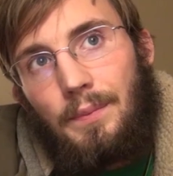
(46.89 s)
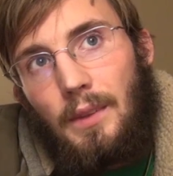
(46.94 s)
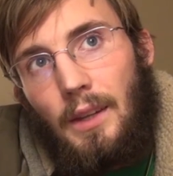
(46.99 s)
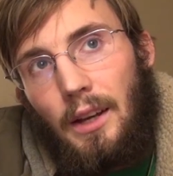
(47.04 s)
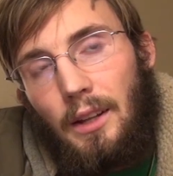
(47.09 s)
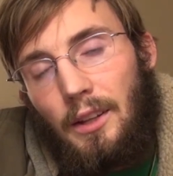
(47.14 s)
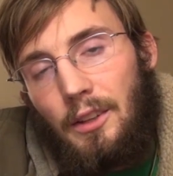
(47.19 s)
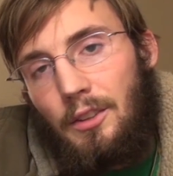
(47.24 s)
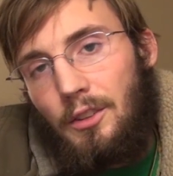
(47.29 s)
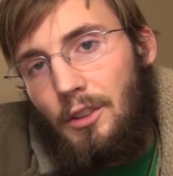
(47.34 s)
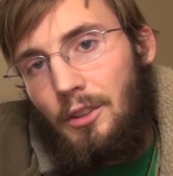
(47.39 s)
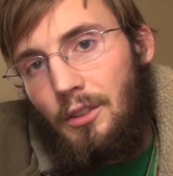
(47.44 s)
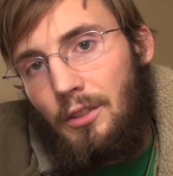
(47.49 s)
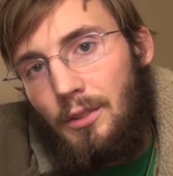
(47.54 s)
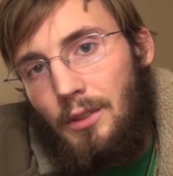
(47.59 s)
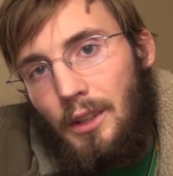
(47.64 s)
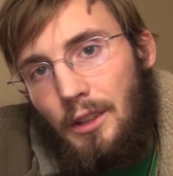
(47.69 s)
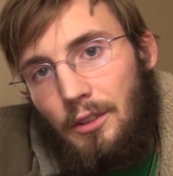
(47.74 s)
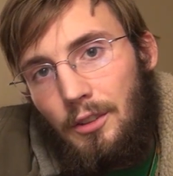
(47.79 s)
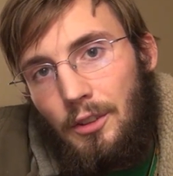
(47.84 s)
Yeah, let's
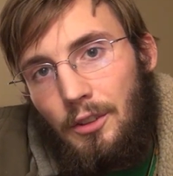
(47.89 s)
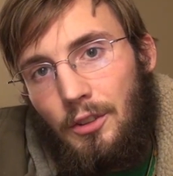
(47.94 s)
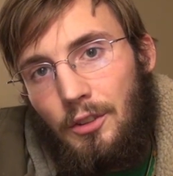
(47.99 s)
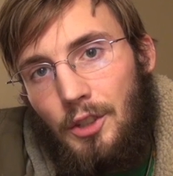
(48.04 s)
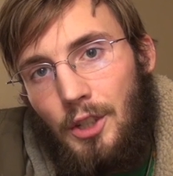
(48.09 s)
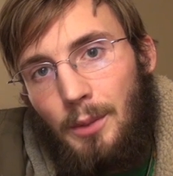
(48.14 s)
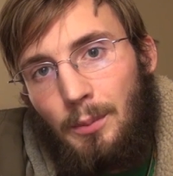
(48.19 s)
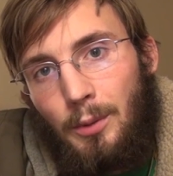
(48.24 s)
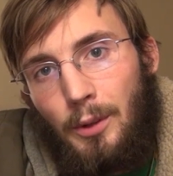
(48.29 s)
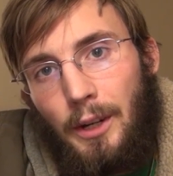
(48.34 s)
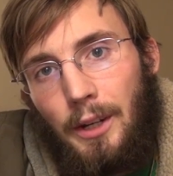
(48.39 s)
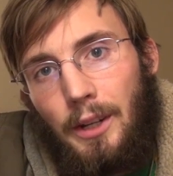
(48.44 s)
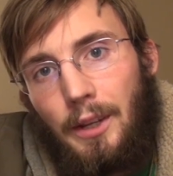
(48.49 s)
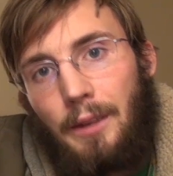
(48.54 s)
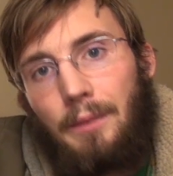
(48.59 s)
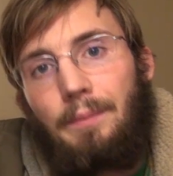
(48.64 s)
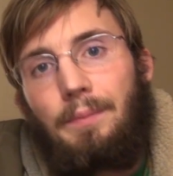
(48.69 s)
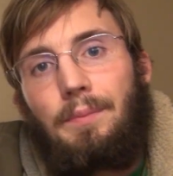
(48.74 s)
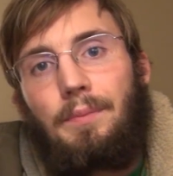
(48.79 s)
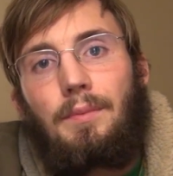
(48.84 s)
just let's just jump right
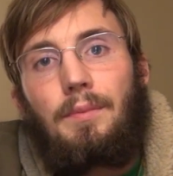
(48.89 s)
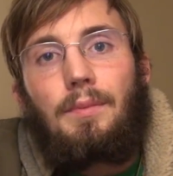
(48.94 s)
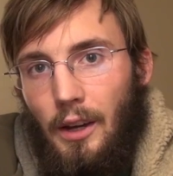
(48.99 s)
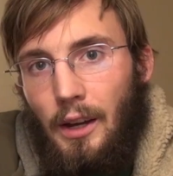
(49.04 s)
in.